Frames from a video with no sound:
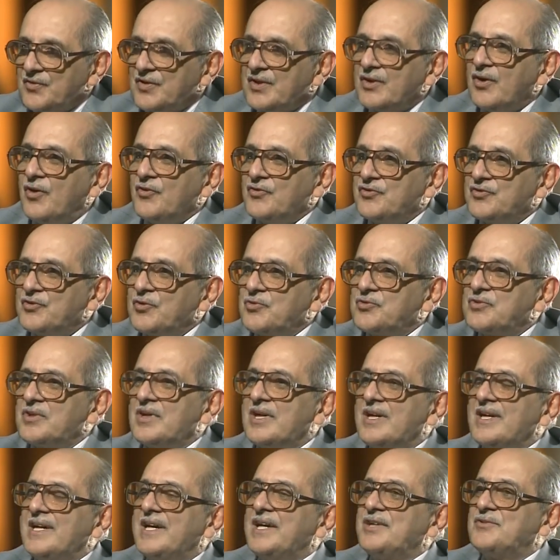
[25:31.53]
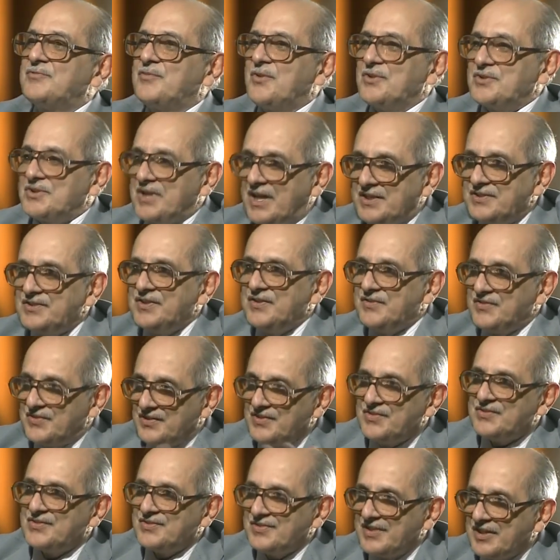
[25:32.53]
the constitutional age for judges
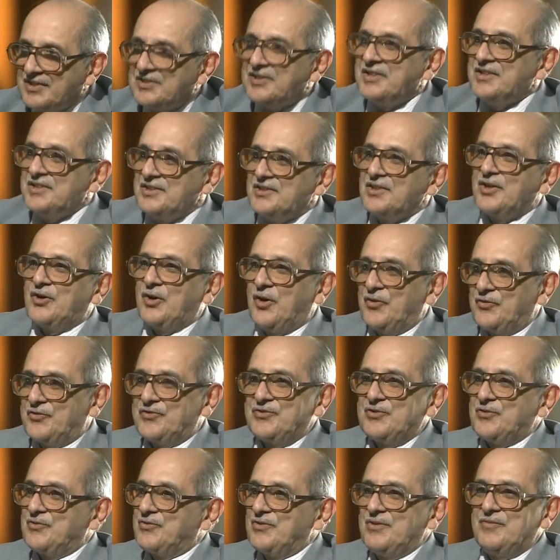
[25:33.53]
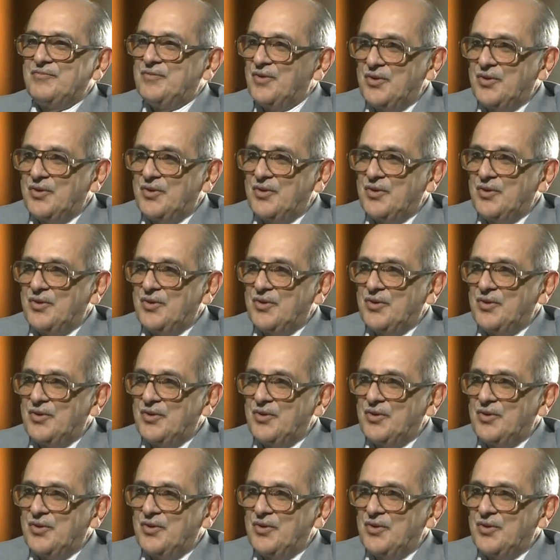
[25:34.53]
is written in the constitution.